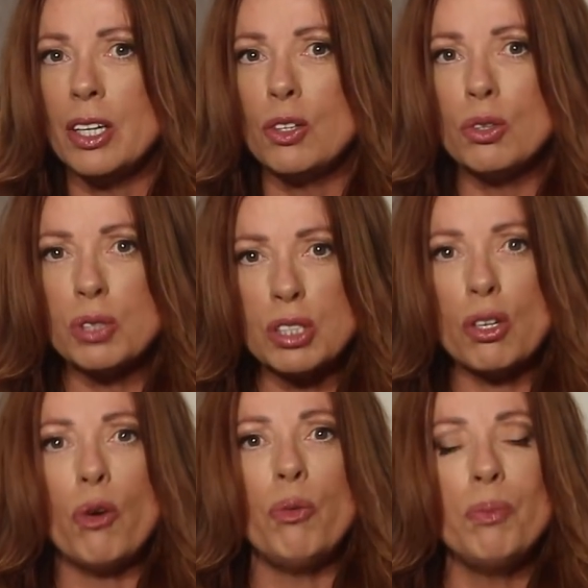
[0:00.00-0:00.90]
Your
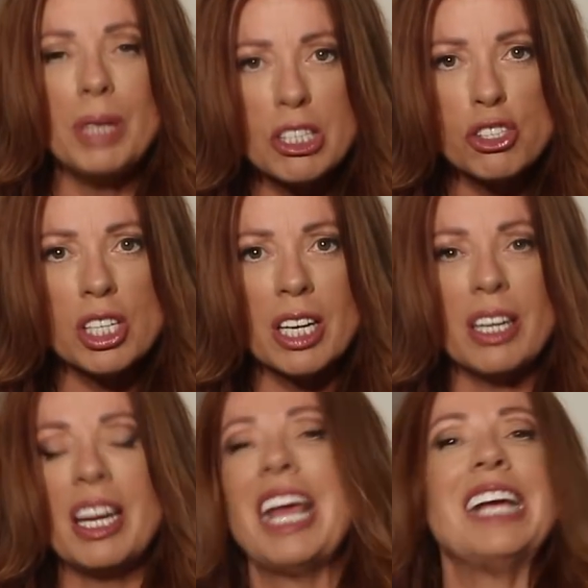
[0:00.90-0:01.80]
sole
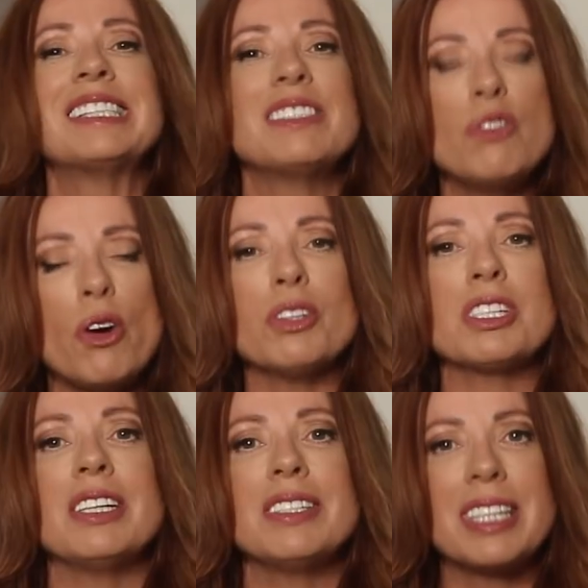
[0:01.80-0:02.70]
mission is
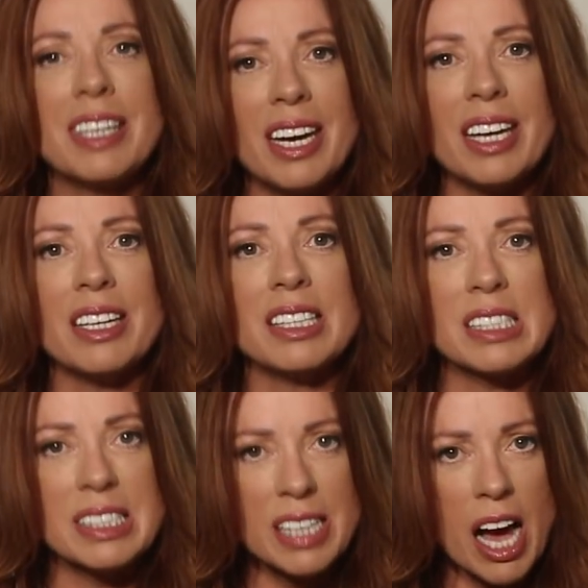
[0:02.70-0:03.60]
not to get
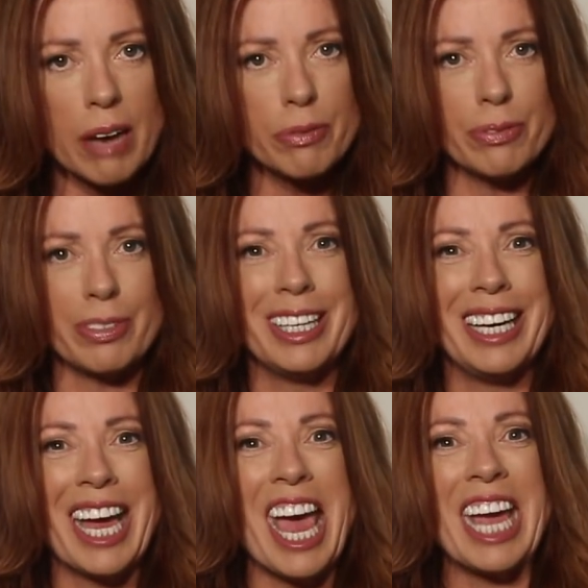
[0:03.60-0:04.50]
stuff.
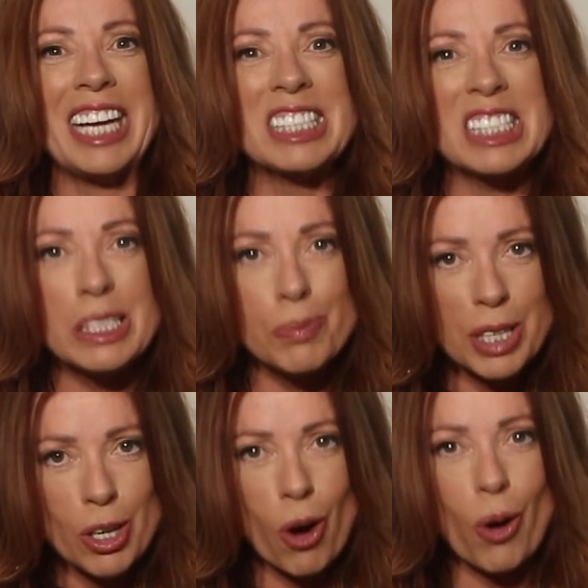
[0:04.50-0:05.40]
It's to
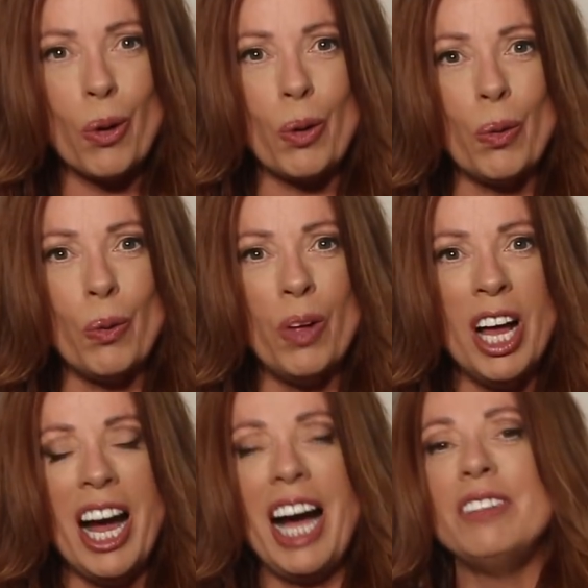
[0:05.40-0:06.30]
be whole,
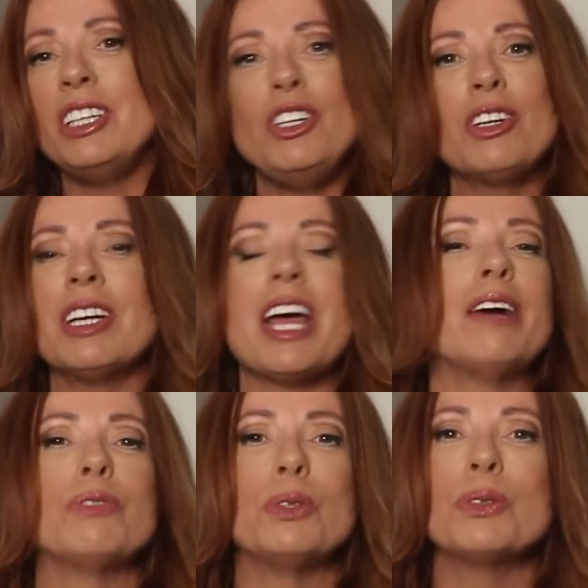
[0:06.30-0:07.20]
and then you can
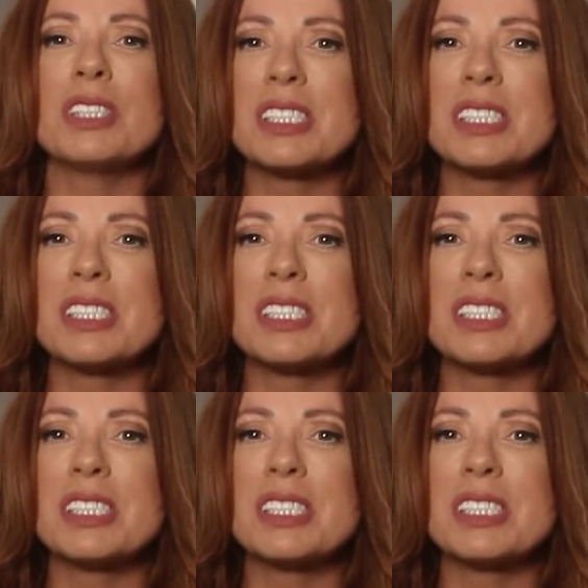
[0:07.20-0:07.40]
have all the